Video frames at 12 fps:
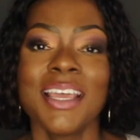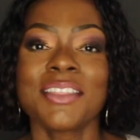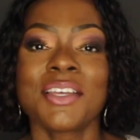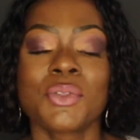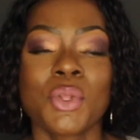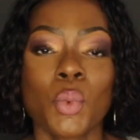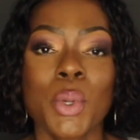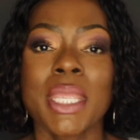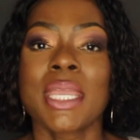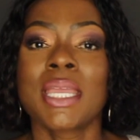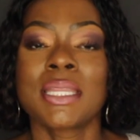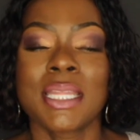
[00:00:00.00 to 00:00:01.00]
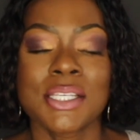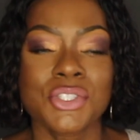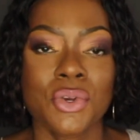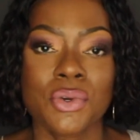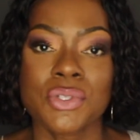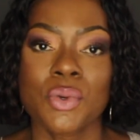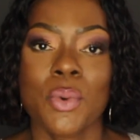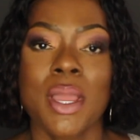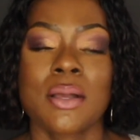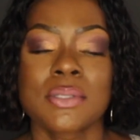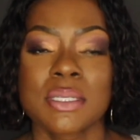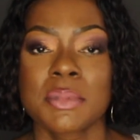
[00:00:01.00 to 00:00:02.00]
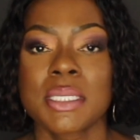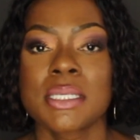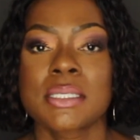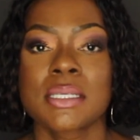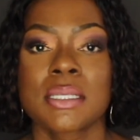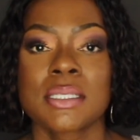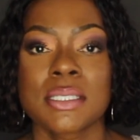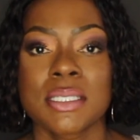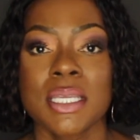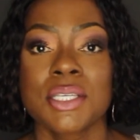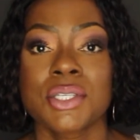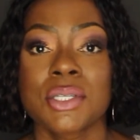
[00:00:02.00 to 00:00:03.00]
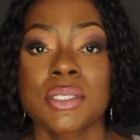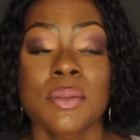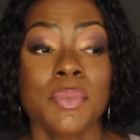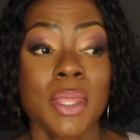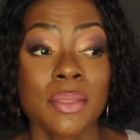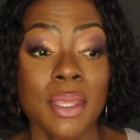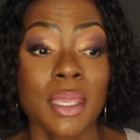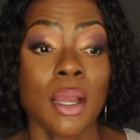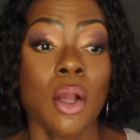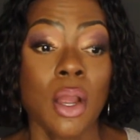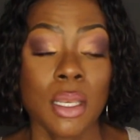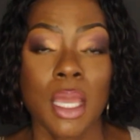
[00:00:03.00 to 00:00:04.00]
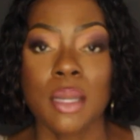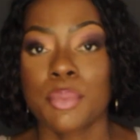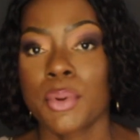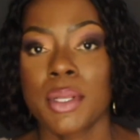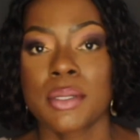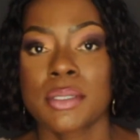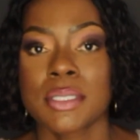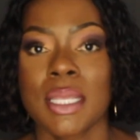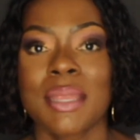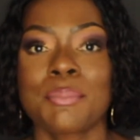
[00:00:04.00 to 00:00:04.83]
the wind that circles around some of these solicitations, there are a lot of predators.